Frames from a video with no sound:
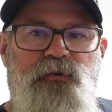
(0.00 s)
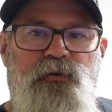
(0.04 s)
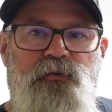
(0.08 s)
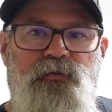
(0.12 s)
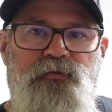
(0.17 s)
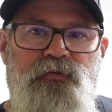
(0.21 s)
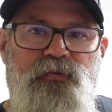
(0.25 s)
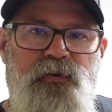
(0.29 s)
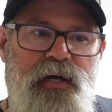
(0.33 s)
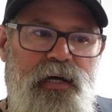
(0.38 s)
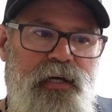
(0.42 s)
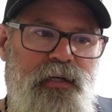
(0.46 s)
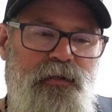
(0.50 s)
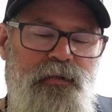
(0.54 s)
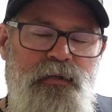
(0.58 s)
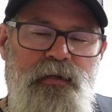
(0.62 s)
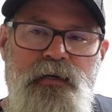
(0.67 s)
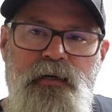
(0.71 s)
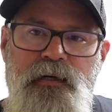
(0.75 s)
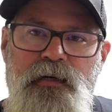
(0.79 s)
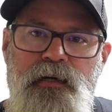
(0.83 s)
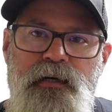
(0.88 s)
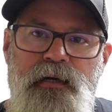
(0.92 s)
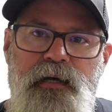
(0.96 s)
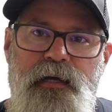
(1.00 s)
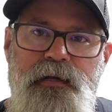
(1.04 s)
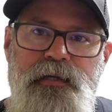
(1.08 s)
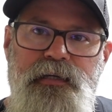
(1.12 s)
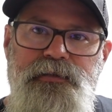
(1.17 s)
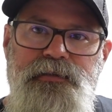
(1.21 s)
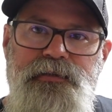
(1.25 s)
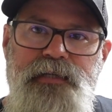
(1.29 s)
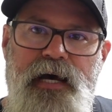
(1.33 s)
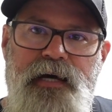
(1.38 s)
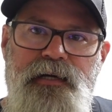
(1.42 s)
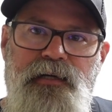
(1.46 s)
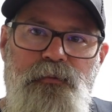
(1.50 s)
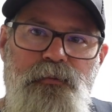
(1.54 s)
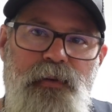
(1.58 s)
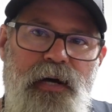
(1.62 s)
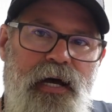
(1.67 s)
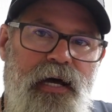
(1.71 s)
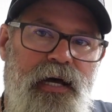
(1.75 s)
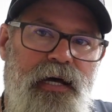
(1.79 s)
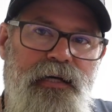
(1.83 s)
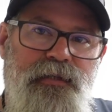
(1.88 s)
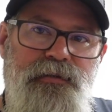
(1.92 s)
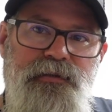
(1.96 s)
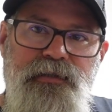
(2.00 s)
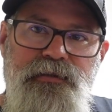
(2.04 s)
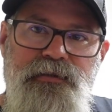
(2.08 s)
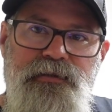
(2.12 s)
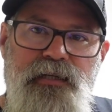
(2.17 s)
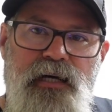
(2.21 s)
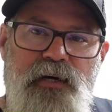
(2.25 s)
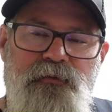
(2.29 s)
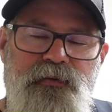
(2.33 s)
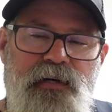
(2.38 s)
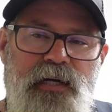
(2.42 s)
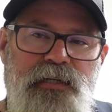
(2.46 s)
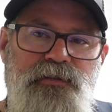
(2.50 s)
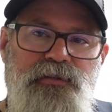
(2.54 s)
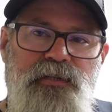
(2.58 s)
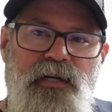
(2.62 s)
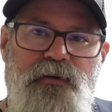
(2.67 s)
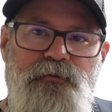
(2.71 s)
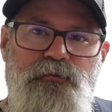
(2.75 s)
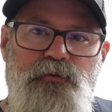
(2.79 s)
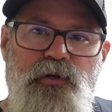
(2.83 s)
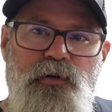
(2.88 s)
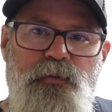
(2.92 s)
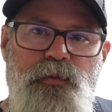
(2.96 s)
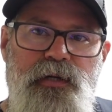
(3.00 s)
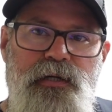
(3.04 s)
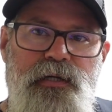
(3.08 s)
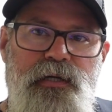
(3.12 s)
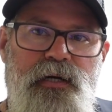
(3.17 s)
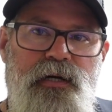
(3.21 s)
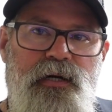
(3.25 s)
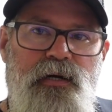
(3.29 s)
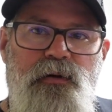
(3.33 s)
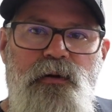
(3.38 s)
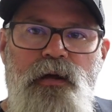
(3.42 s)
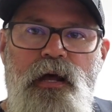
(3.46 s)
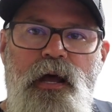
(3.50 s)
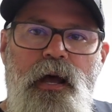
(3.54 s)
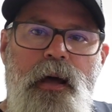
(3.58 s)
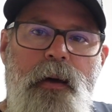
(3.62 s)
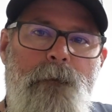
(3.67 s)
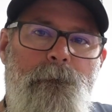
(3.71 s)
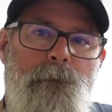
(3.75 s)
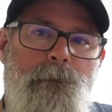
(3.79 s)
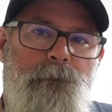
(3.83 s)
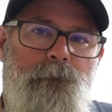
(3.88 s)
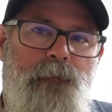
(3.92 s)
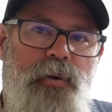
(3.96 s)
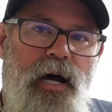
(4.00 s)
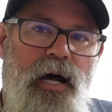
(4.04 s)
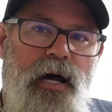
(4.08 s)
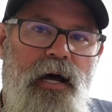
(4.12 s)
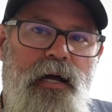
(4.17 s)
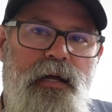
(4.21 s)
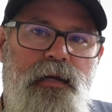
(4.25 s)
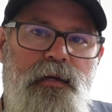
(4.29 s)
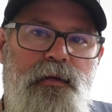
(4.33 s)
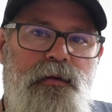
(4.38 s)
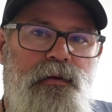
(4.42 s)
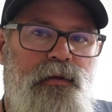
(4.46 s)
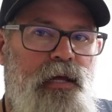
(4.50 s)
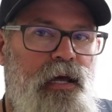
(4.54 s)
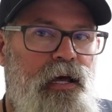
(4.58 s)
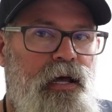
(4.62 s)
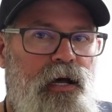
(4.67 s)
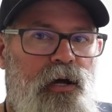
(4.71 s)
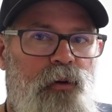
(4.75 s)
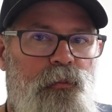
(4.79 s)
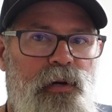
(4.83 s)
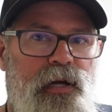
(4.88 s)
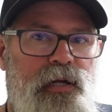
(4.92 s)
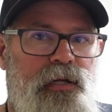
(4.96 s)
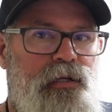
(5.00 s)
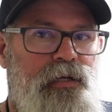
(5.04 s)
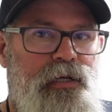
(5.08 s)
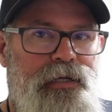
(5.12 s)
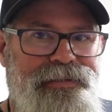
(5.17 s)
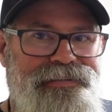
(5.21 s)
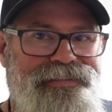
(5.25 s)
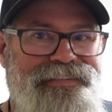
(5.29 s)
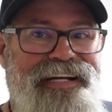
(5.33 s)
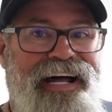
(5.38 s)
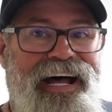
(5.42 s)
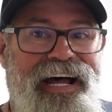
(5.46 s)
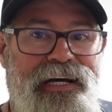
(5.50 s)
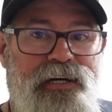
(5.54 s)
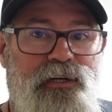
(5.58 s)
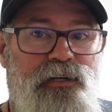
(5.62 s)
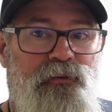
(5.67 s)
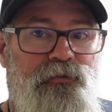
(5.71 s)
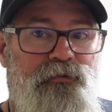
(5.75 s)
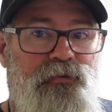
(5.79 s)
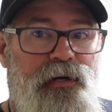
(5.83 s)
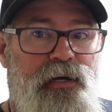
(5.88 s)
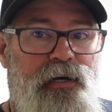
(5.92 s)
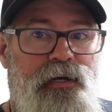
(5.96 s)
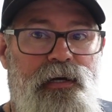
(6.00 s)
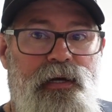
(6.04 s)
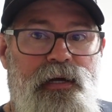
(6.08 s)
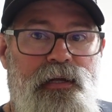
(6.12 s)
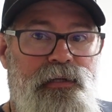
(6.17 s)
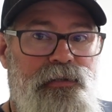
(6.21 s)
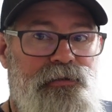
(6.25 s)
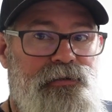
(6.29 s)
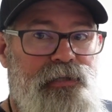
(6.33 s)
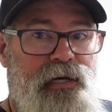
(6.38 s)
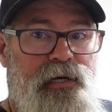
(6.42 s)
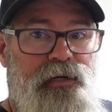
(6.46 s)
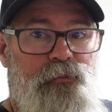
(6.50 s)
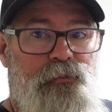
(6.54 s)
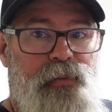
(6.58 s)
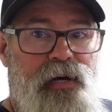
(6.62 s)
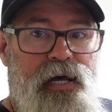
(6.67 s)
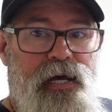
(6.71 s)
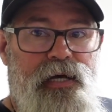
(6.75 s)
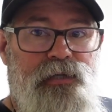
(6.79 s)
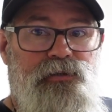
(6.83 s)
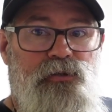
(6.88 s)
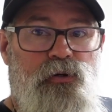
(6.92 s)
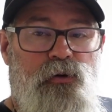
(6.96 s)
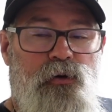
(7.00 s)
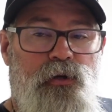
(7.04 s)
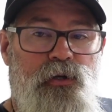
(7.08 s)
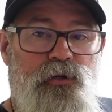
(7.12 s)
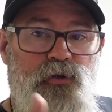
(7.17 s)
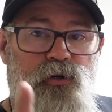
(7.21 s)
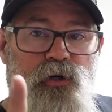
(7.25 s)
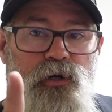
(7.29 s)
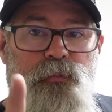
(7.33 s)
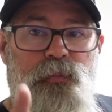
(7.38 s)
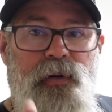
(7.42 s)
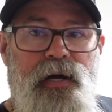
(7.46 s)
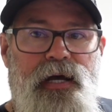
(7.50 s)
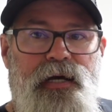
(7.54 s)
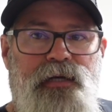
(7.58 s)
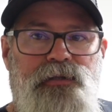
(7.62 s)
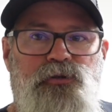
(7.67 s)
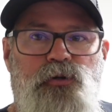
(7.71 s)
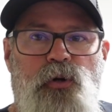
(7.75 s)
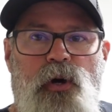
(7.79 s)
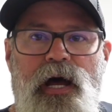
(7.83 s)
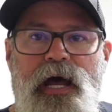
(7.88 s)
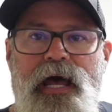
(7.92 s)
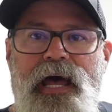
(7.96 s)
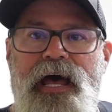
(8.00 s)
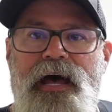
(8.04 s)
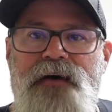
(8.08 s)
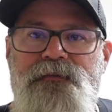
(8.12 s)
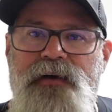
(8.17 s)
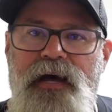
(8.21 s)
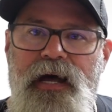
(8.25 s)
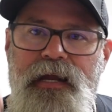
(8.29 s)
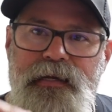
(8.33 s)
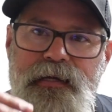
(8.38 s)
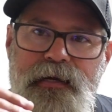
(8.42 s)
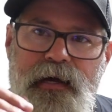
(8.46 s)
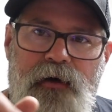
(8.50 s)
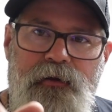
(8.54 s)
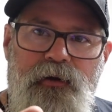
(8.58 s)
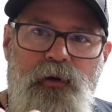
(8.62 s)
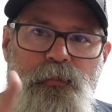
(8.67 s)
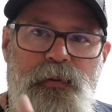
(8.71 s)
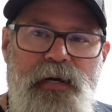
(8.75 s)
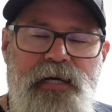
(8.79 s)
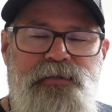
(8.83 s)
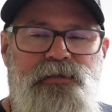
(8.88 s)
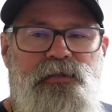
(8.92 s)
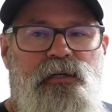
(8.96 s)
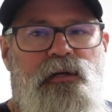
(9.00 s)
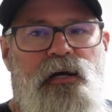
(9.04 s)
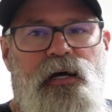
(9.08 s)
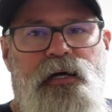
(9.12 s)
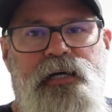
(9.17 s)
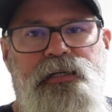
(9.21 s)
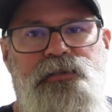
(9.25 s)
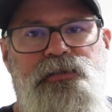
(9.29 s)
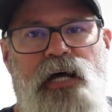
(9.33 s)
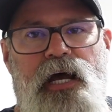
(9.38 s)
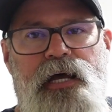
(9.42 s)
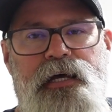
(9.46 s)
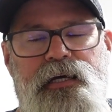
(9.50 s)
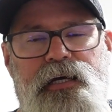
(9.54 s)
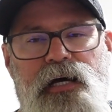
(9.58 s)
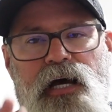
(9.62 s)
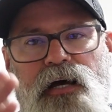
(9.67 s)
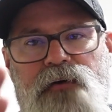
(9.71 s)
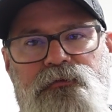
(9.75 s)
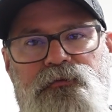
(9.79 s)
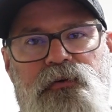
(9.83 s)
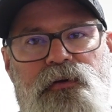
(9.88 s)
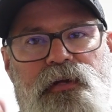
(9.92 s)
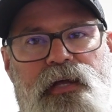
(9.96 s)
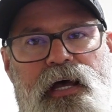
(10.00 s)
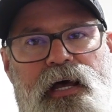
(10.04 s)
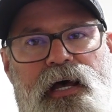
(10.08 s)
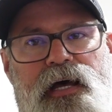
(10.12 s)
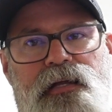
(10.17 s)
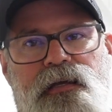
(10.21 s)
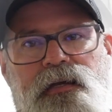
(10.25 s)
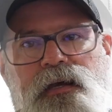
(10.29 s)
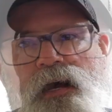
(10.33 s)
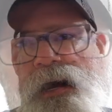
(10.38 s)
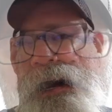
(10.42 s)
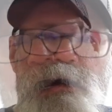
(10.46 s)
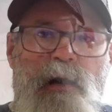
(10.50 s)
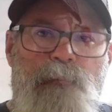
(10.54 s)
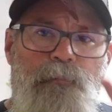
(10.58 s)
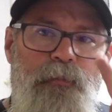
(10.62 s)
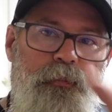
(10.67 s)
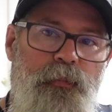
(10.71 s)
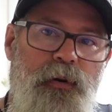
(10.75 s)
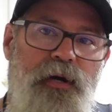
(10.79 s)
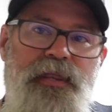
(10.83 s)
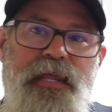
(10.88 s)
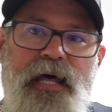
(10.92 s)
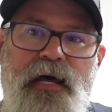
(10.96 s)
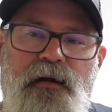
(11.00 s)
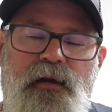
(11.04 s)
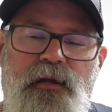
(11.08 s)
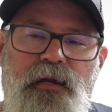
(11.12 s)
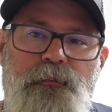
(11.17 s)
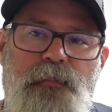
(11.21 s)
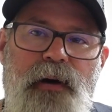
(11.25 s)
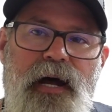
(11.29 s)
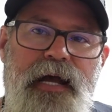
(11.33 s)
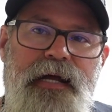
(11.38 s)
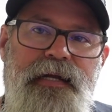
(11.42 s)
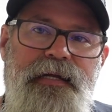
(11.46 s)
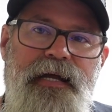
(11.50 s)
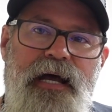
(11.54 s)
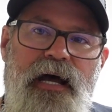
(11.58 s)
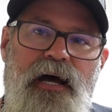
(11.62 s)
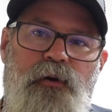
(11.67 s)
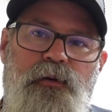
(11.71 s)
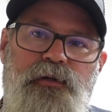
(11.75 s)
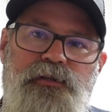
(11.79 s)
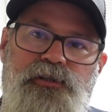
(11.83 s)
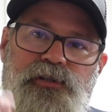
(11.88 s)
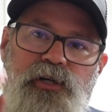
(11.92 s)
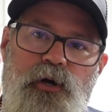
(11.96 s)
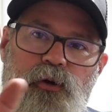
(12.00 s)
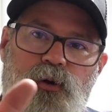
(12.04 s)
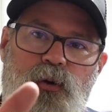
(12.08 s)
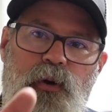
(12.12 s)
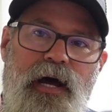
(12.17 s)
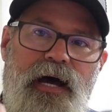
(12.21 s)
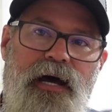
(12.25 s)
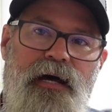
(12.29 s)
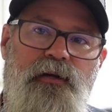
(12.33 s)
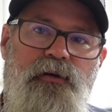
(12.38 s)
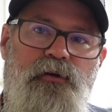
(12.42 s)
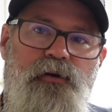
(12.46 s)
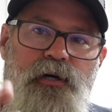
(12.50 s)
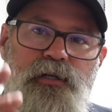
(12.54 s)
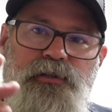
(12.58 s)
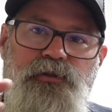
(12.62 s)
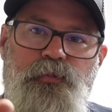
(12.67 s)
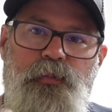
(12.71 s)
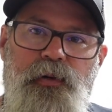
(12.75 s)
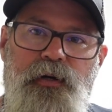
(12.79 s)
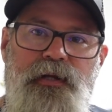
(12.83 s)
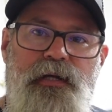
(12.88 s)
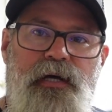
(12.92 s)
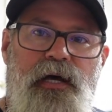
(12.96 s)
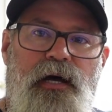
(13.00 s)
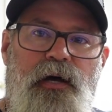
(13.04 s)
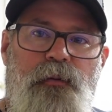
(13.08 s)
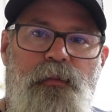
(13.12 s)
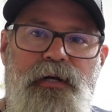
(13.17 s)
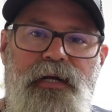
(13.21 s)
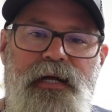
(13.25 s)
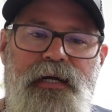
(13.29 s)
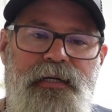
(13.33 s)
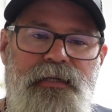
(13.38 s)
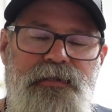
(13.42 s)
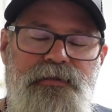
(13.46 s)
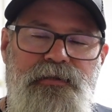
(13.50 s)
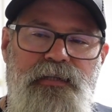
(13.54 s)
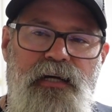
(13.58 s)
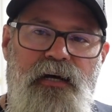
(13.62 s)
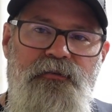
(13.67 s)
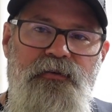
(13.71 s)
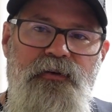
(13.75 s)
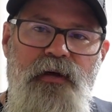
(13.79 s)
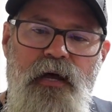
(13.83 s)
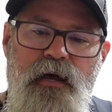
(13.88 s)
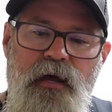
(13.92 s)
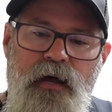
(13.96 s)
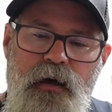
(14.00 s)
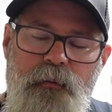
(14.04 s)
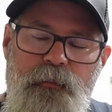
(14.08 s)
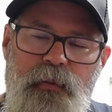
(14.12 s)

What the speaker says: will fit in the saddle bags and stuff, and I still have room in there, but the helmet is not gonna fit in the saddle bags or the Tour Pack. So I have another piece of luggage I got for that. I'm gonna put that on the bike now and show you how it looks, put the helmet in it and stuff.